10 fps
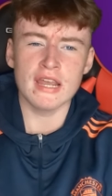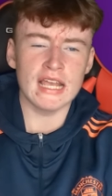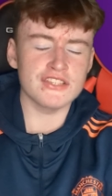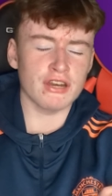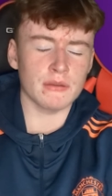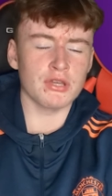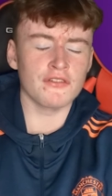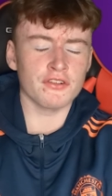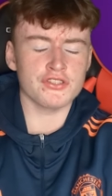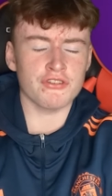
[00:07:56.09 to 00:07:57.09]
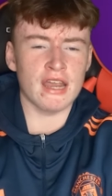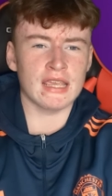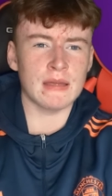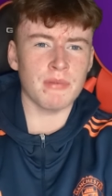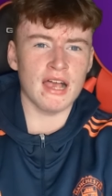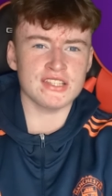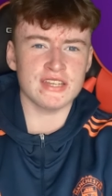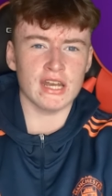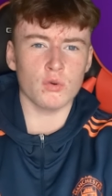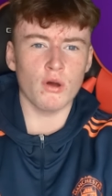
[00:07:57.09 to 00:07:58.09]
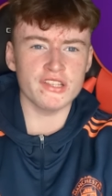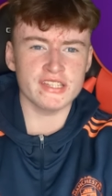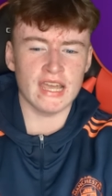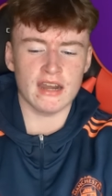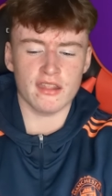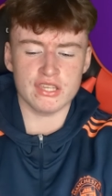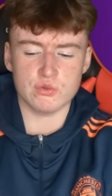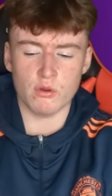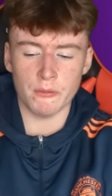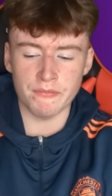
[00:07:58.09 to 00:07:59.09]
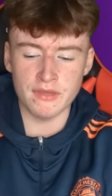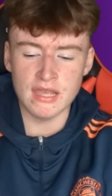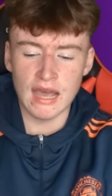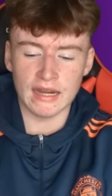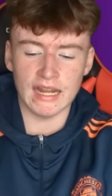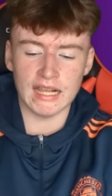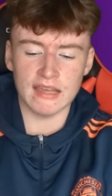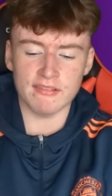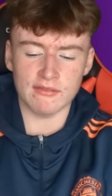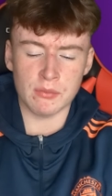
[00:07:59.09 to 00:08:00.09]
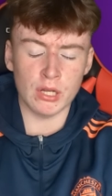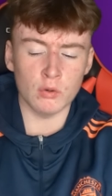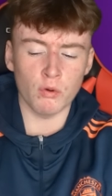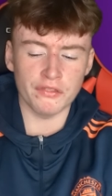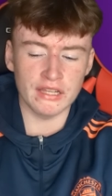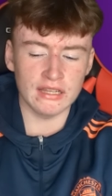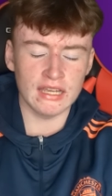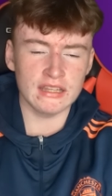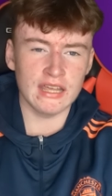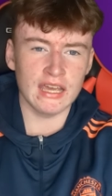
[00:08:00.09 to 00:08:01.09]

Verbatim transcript: He'll strike a beautiful strike in past Neto once again in this one, and he'll give Liverpool a 1 0 lead